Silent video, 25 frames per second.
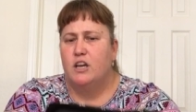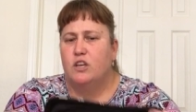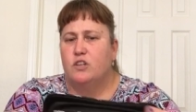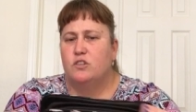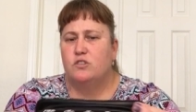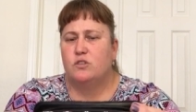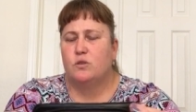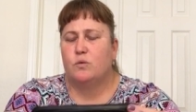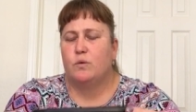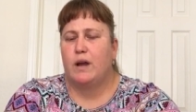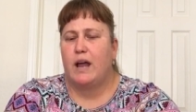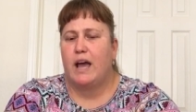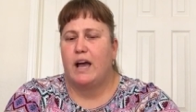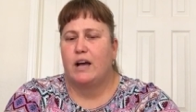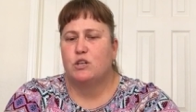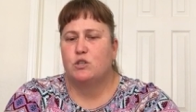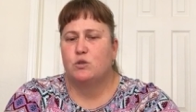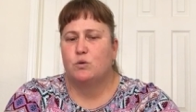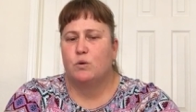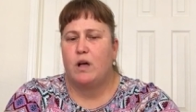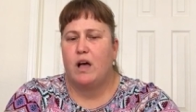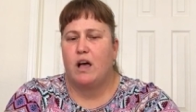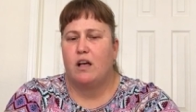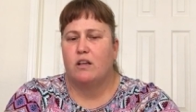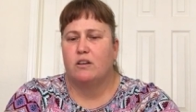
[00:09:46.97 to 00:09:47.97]
So in
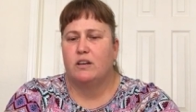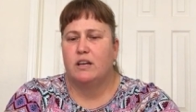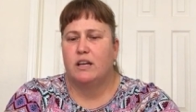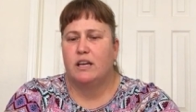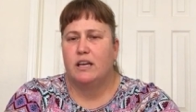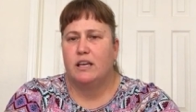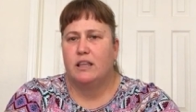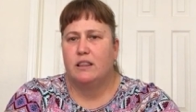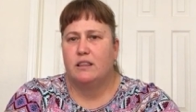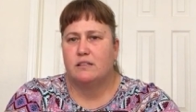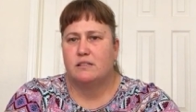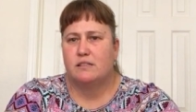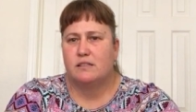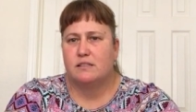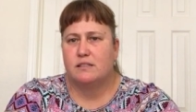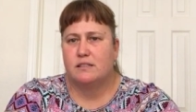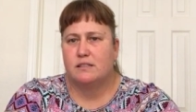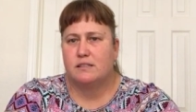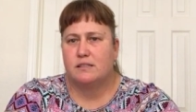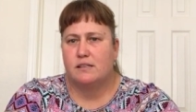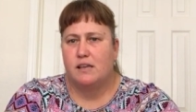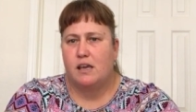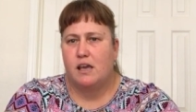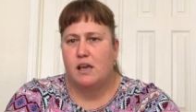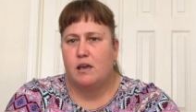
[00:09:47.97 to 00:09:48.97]
actuality, this is the
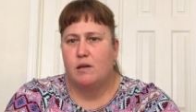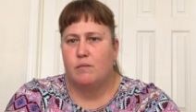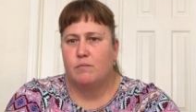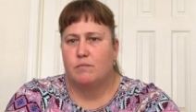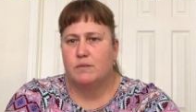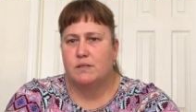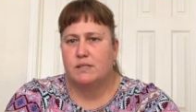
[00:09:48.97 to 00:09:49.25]
same